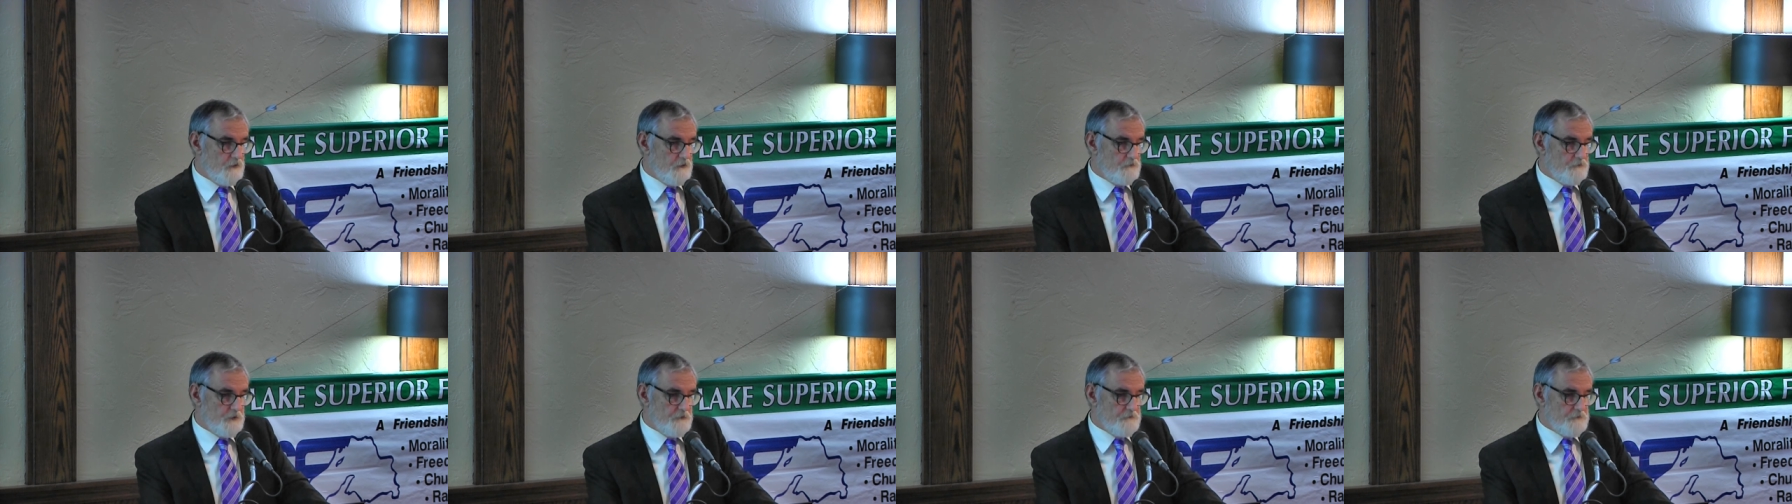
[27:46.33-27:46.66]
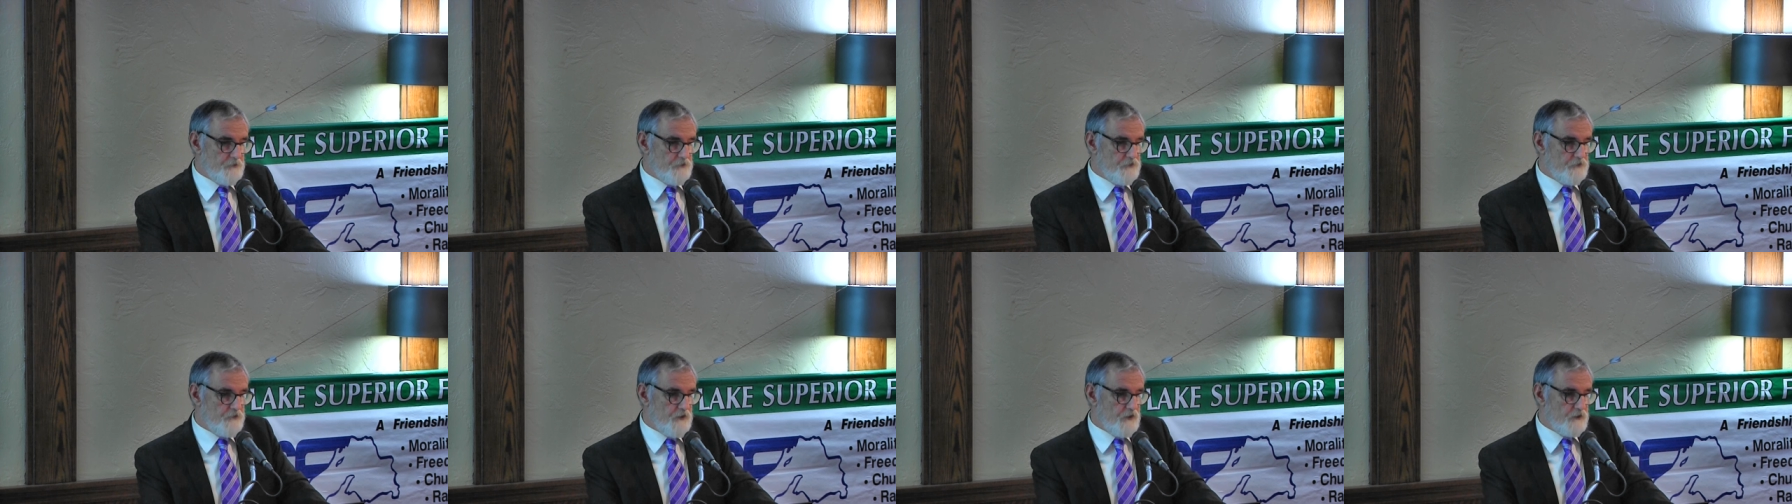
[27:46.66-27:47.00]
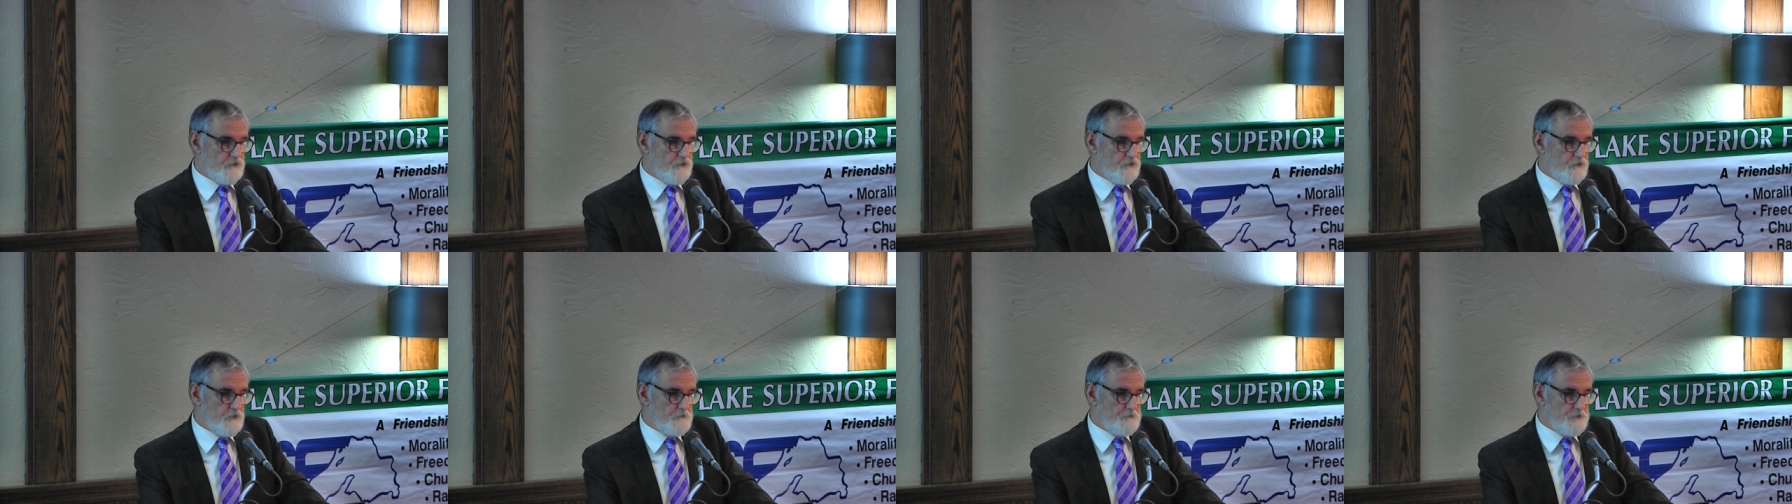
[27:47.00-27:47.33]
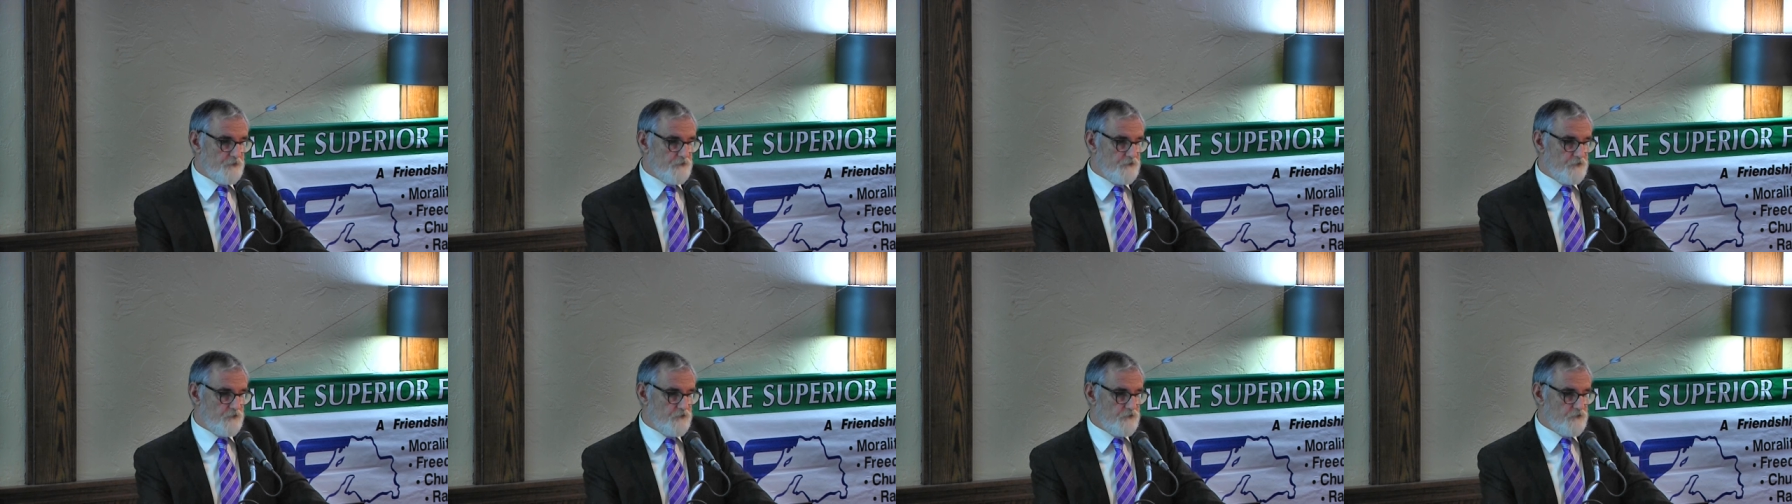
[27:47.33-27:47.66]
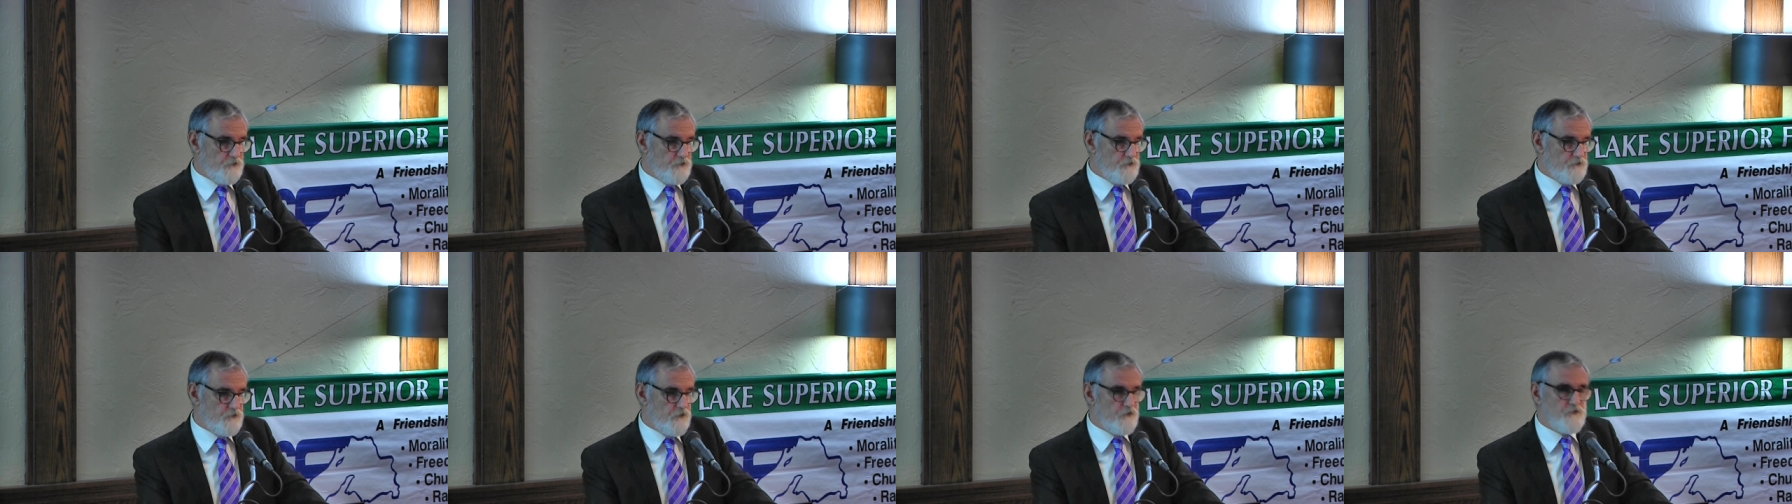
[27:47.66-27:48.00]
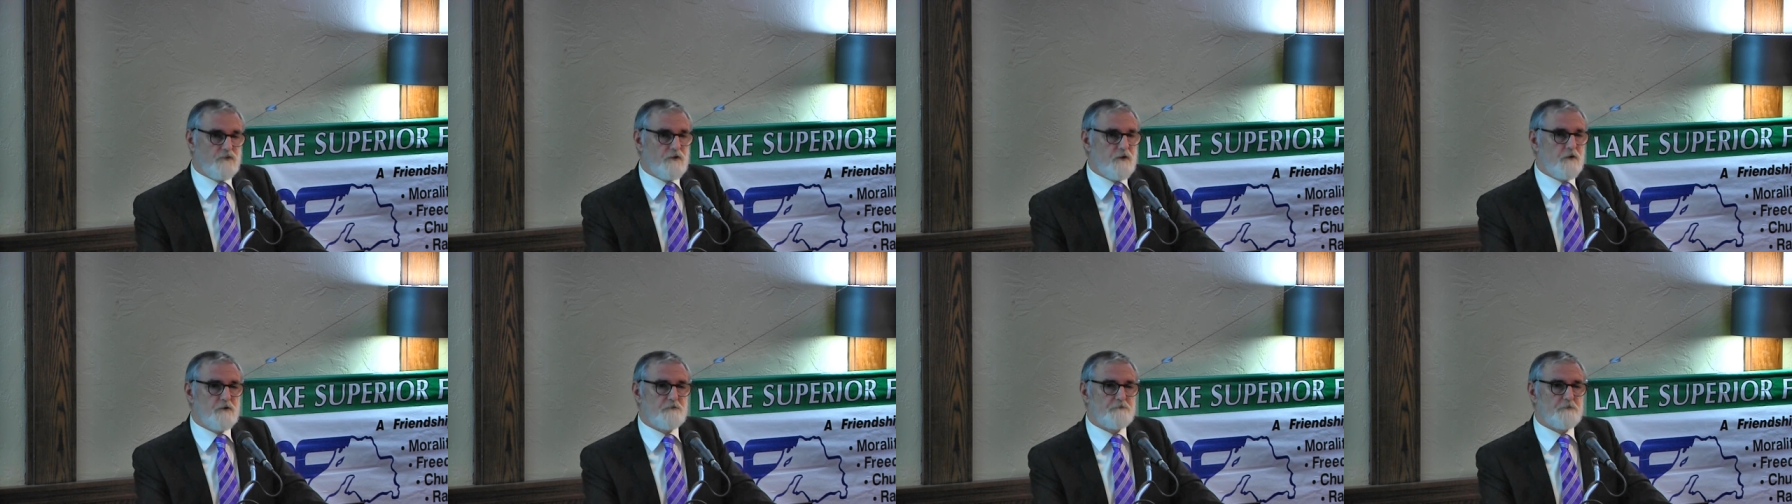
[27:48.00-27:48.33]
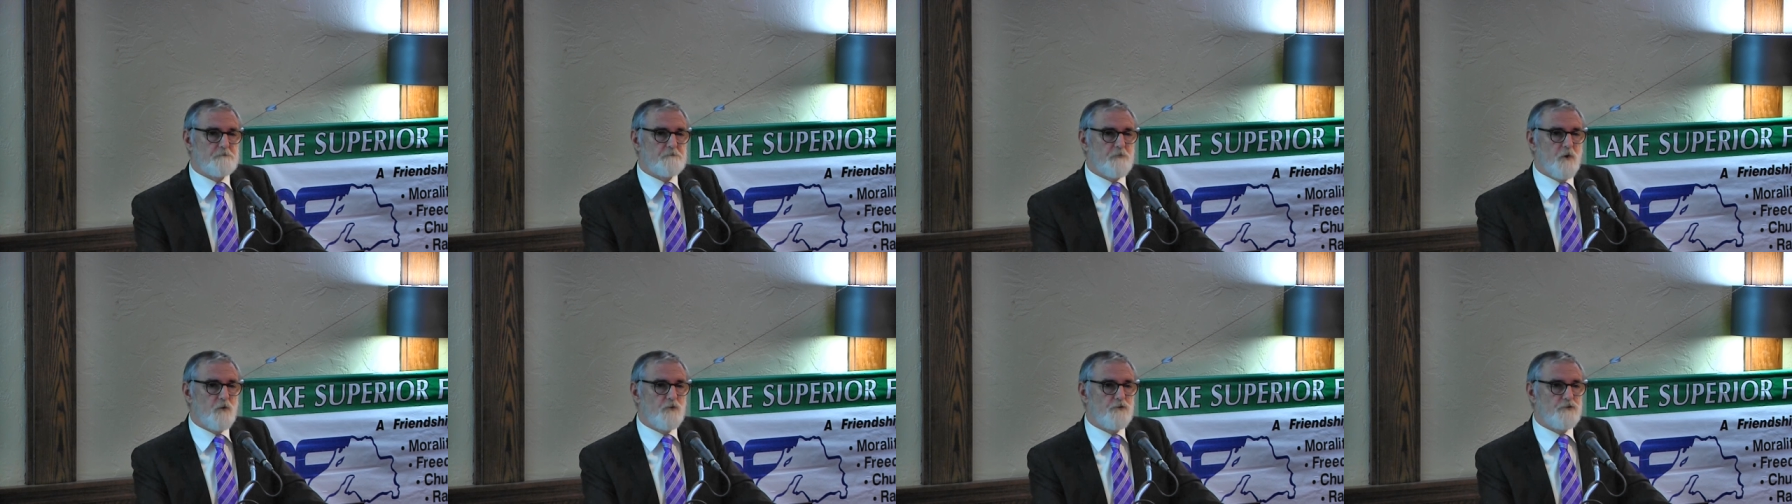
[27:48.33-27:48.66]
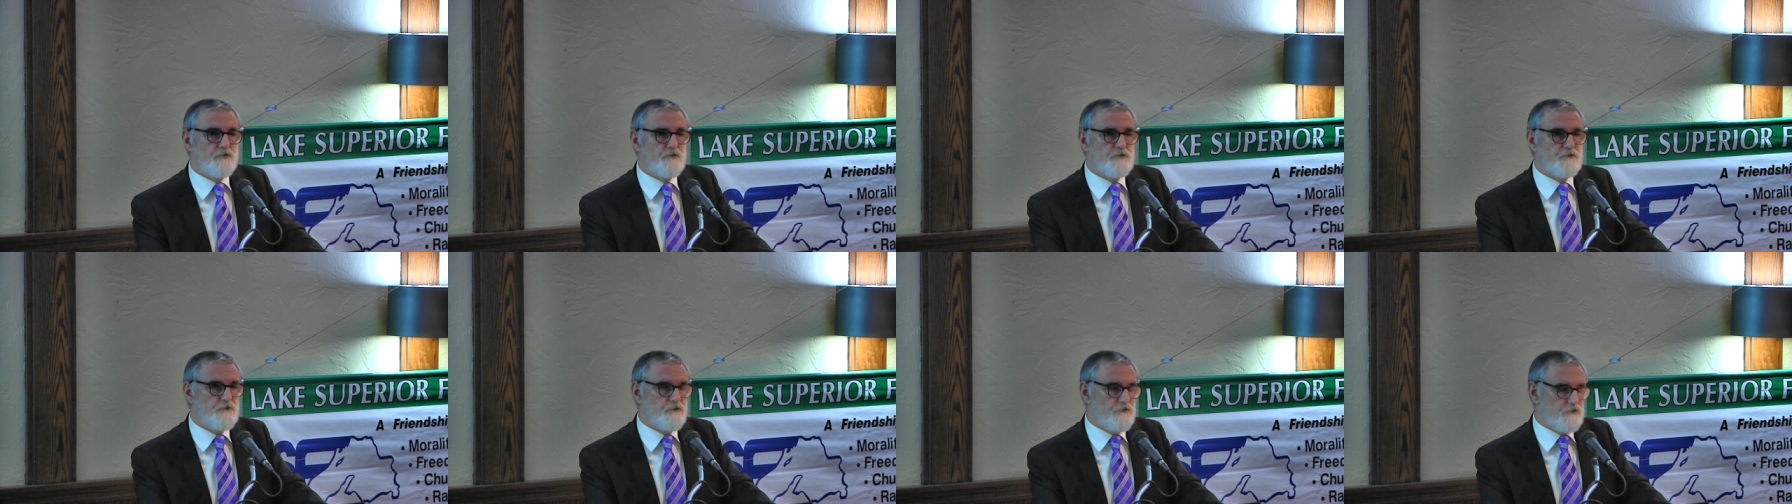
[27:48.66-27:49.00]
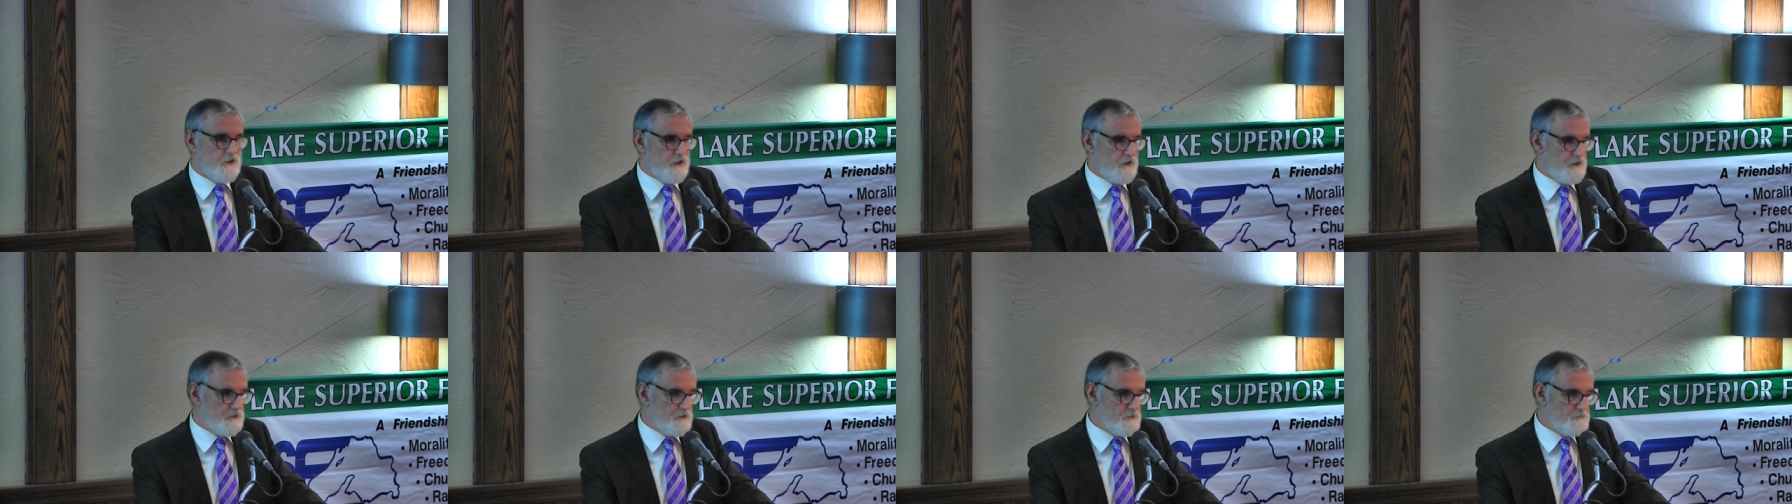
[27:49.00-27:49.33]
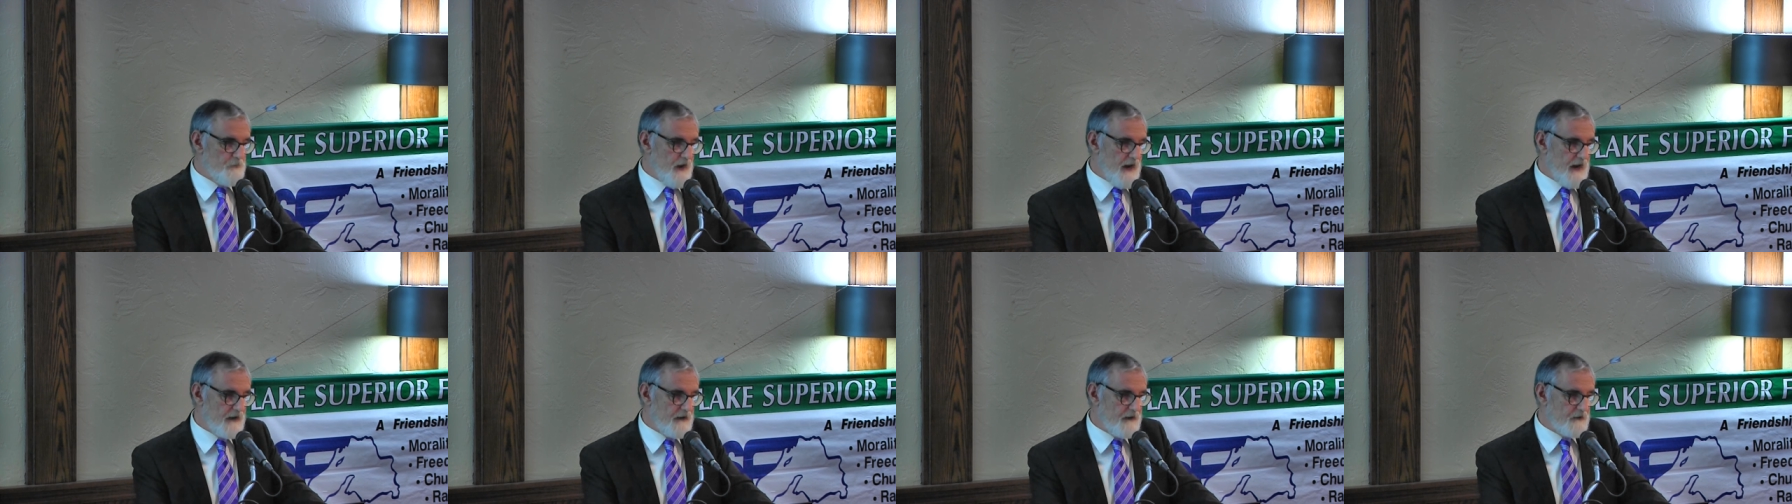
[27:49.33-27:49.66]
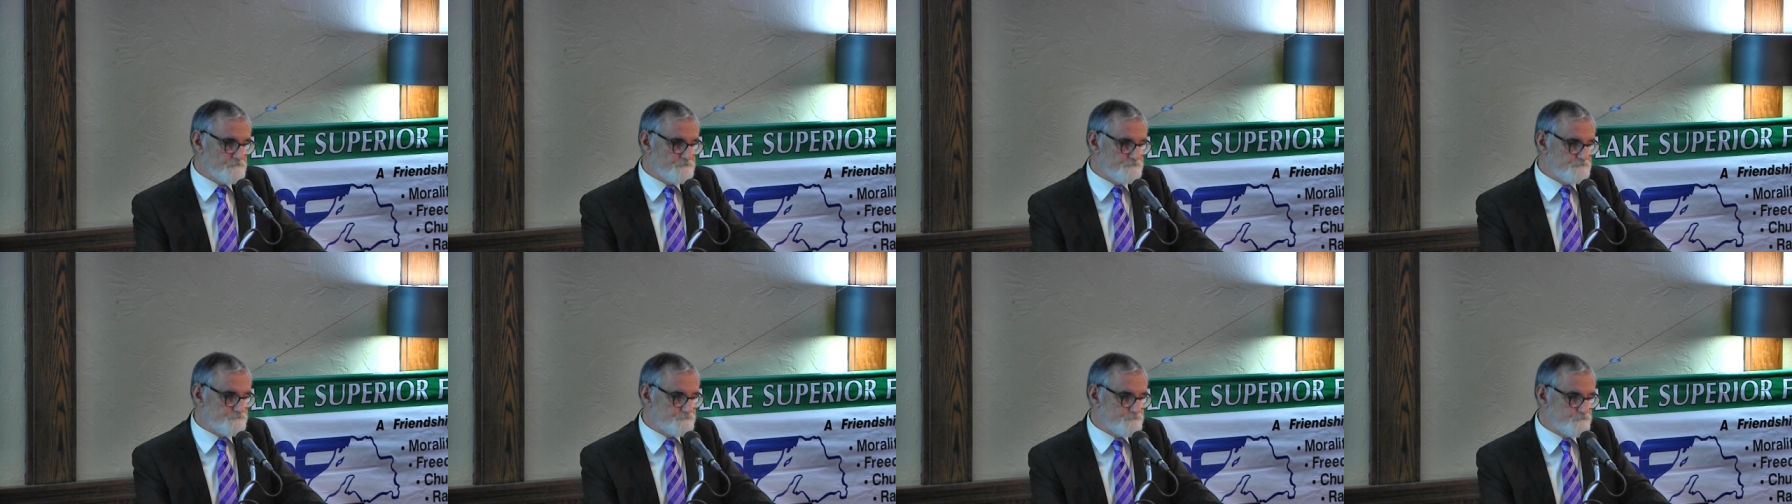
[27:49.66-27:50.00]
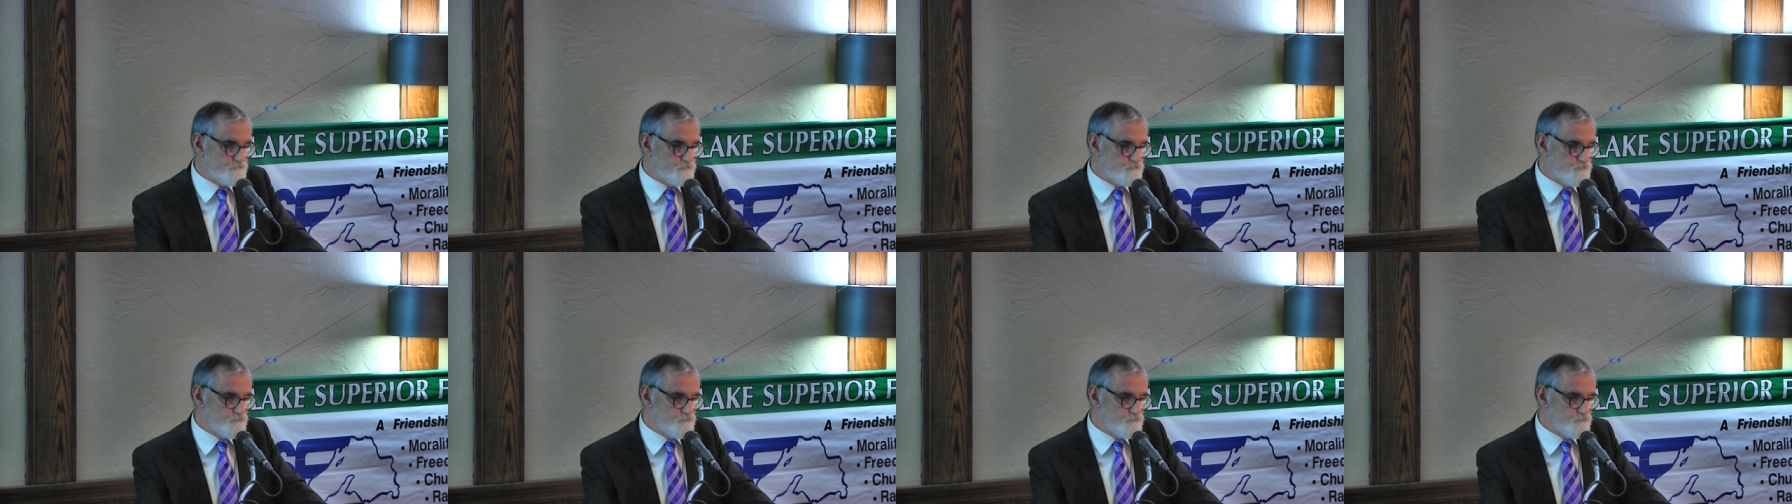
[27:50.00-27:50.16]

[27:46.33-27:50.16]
You ever stuck to a position just out of emotion, just got your back up?